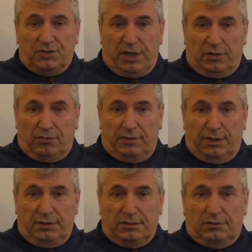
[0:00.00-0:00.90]

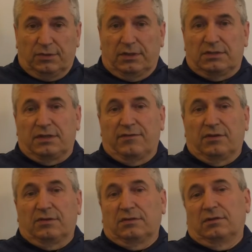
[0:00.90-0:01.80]
January
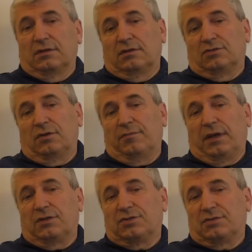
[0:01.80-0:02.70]
27th, the top
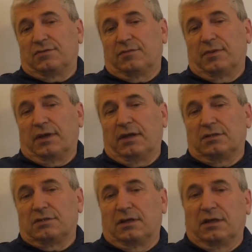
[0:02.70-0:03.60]
managers of the
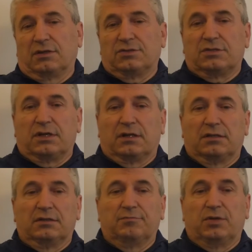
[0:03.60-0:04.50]
Bulgarian state energy
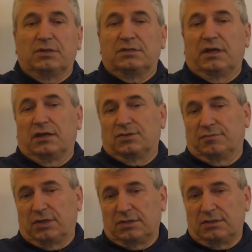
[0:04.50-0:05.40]
sector, plus the energy
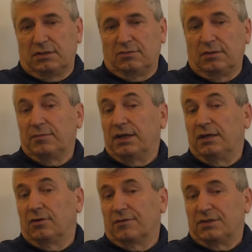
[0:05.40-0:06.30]
minister, will
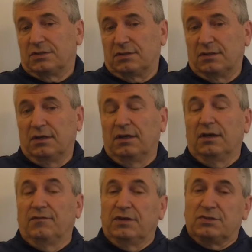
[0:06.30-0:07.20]
be on a visit
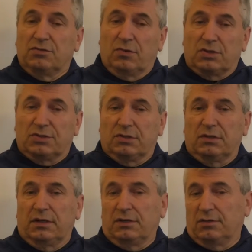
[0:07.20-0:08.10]
first to
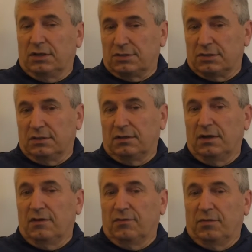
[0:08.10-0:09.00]
Washington, then to Houston,
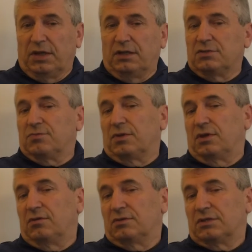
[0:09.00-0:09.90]
for meetings with
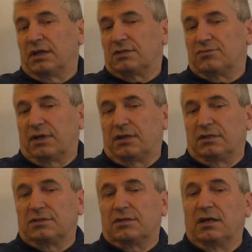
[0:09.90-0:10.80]
the US gas
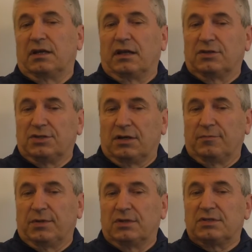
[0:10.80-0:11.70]
traders and energy
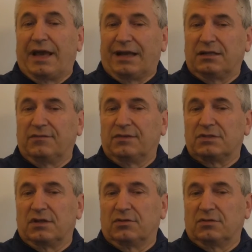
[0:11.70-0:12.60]
companies active in
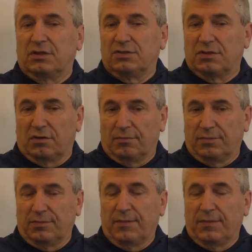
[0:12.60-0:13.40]
Central and East Europe.